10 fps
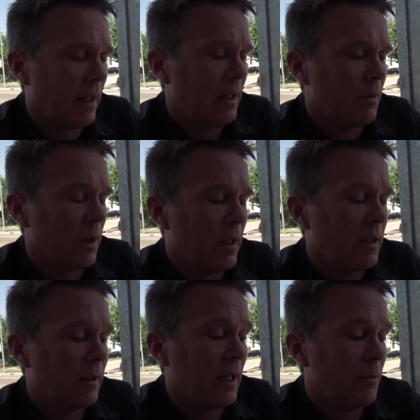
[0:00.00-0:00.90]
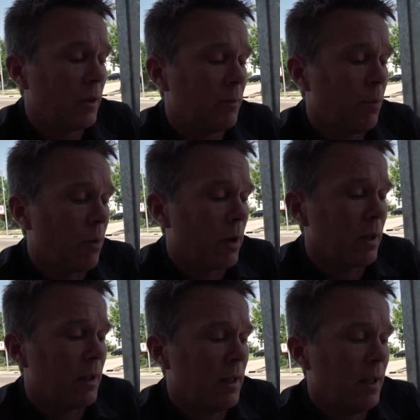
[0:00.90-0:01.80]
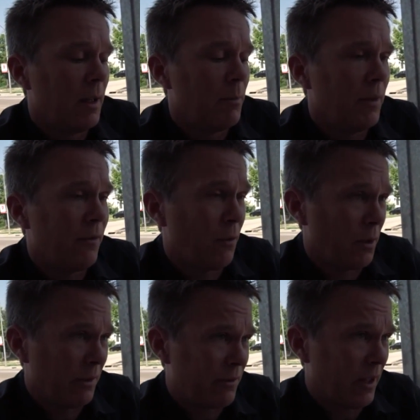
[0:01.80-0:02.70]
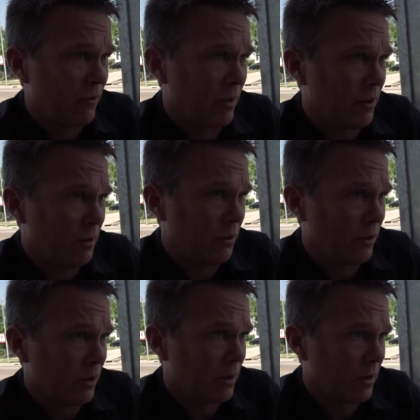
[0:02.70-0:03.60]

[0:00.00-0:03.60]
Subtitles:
And he was born before the French Revolution.